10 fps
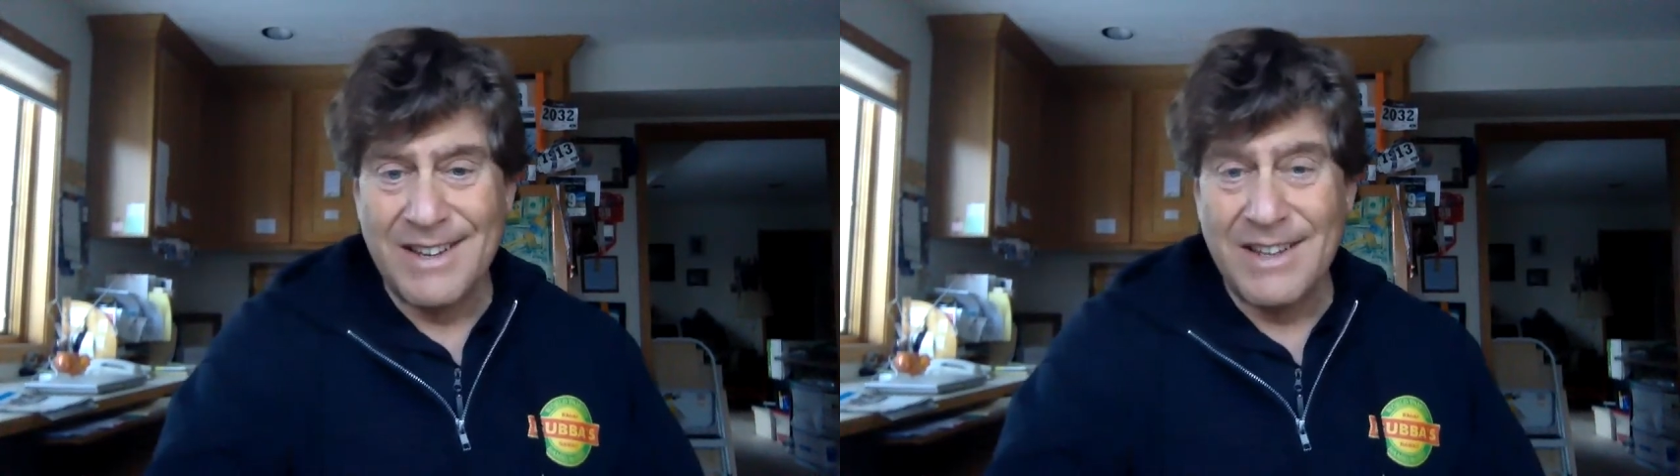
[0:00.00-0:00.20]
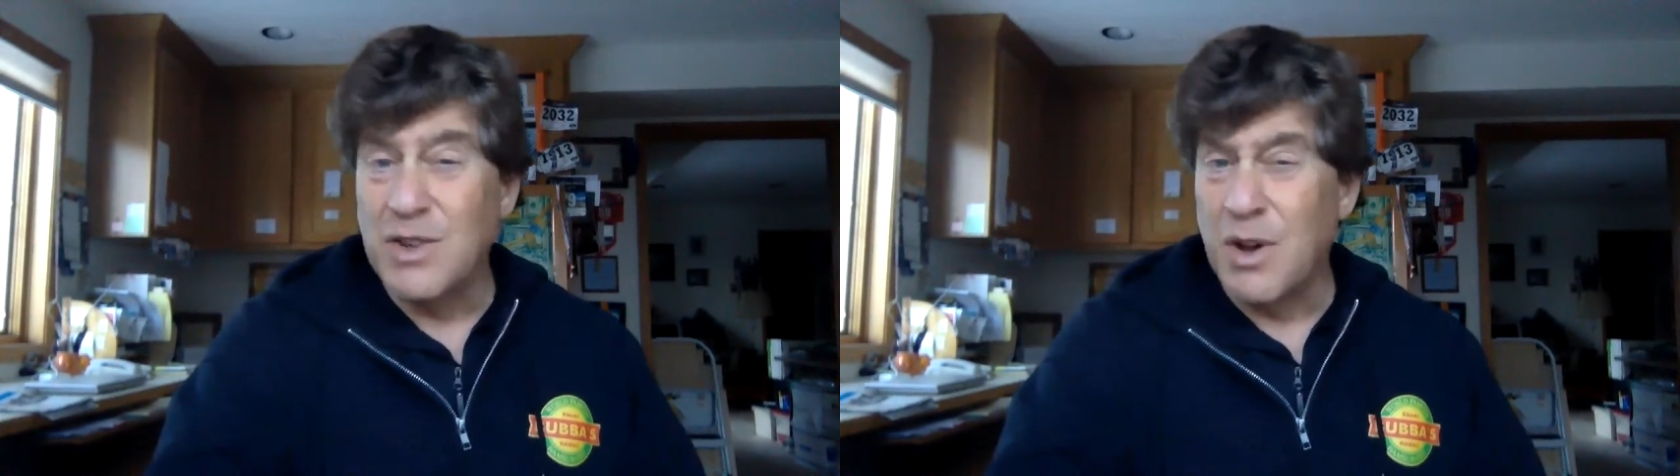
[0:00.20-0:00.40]

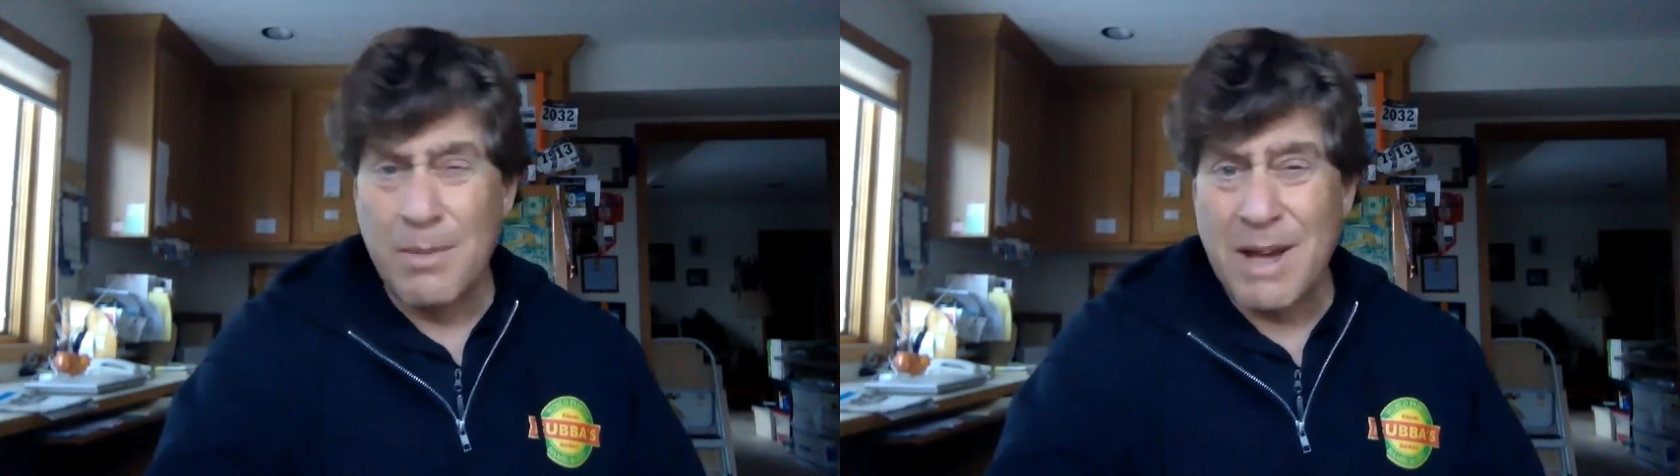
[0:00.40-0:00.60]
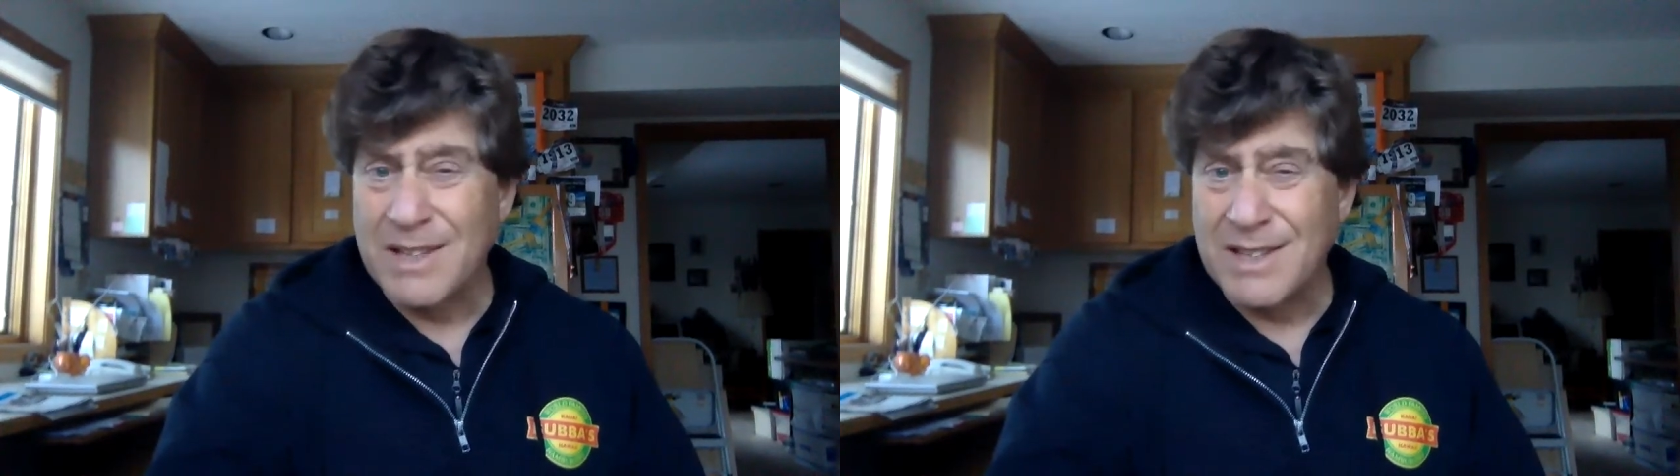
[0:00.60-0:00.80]
It's all
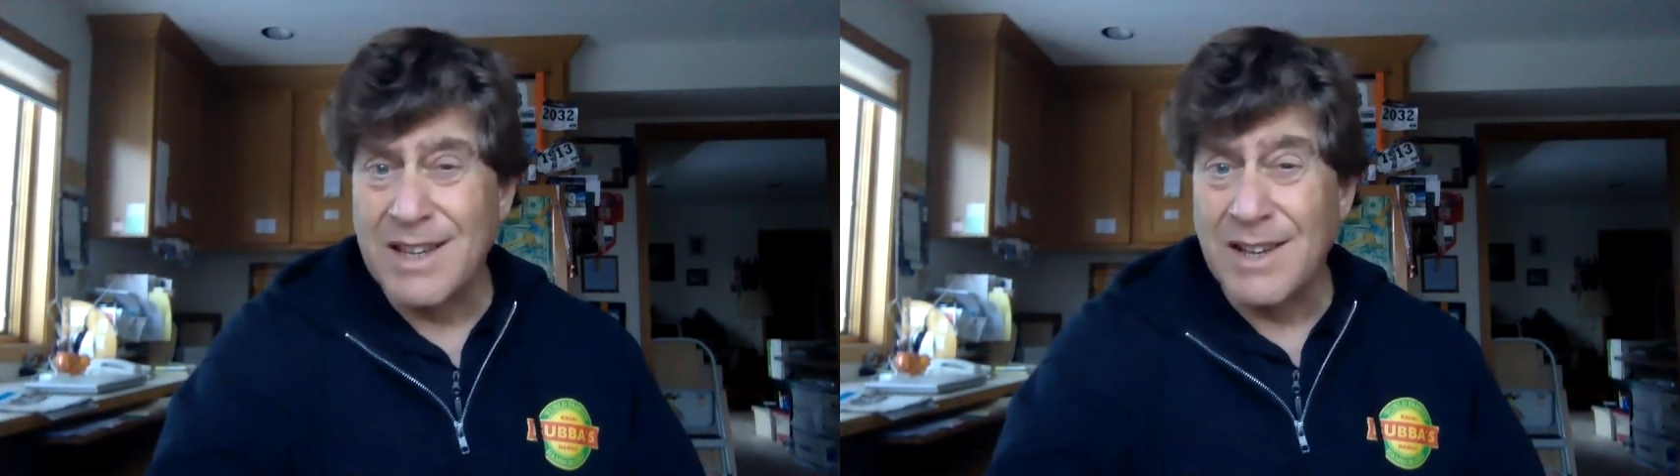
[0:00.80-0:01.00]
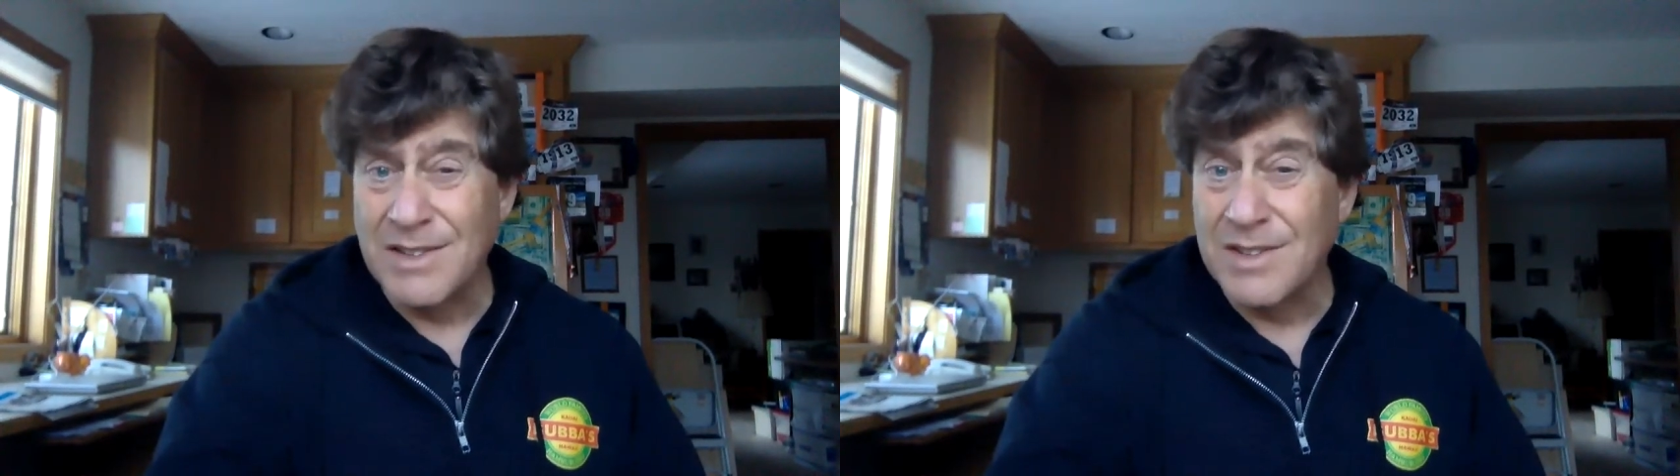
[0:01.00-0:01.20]
about
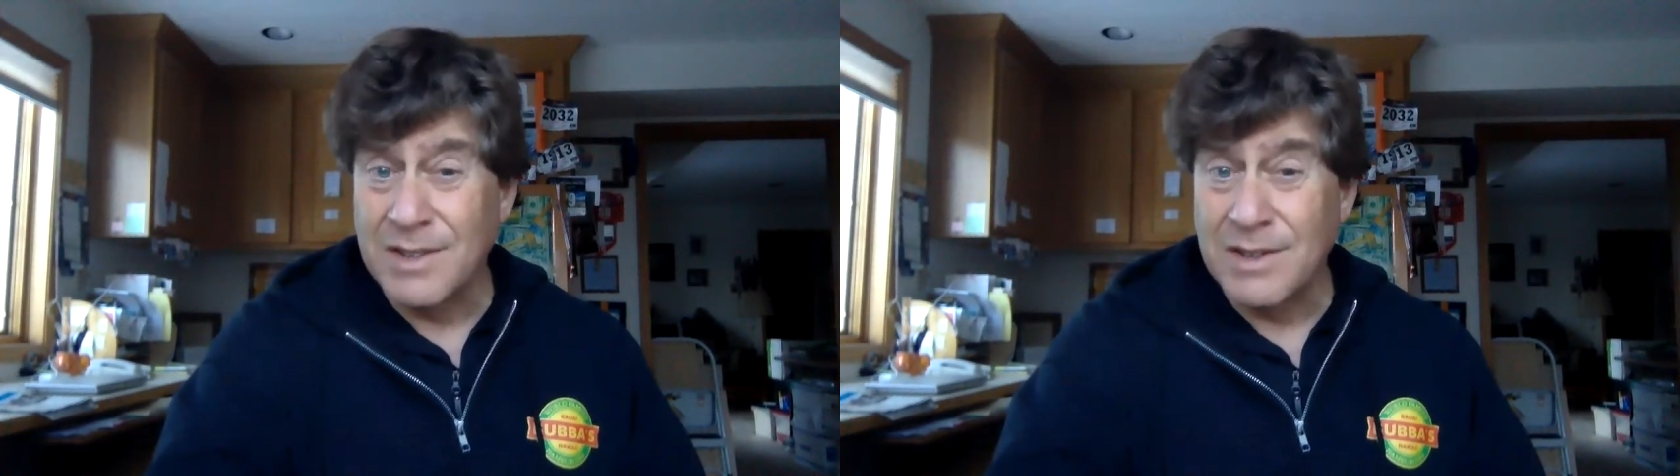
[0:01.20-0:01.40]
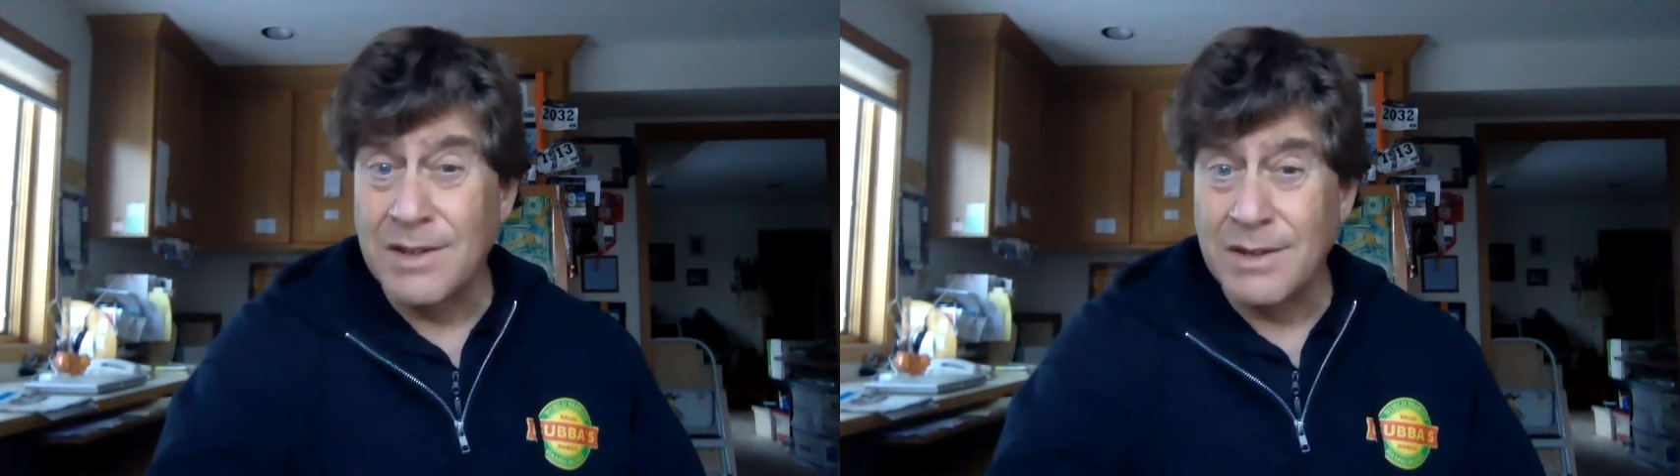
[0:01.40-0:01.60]
sales,
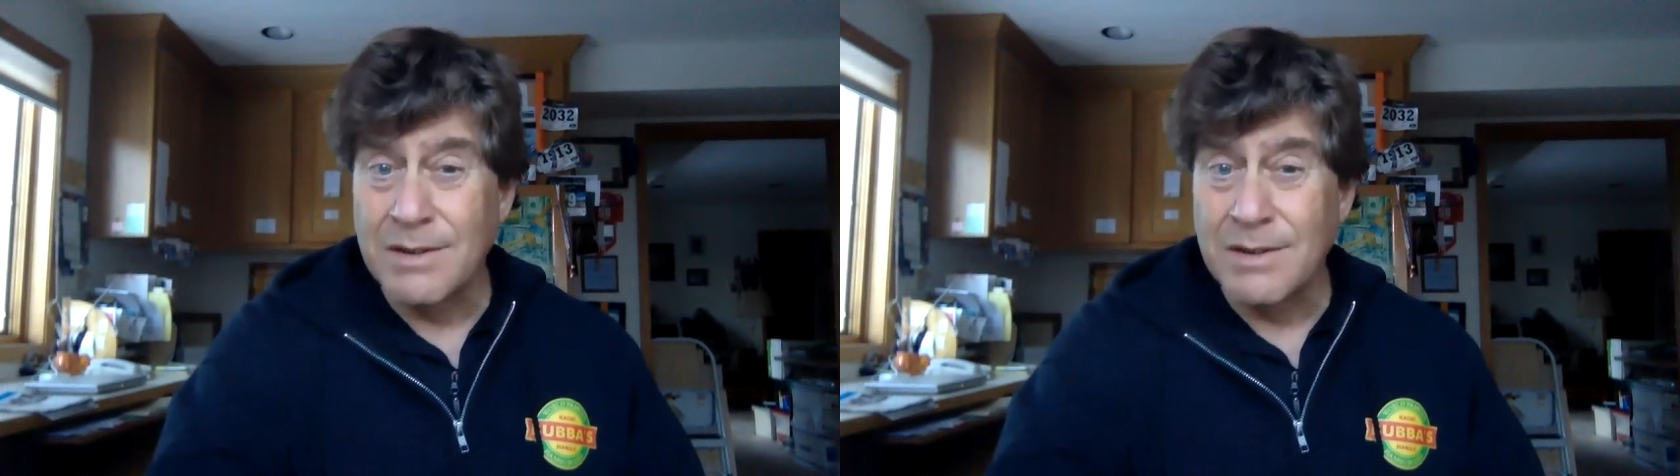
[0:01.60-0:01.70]
isn't it?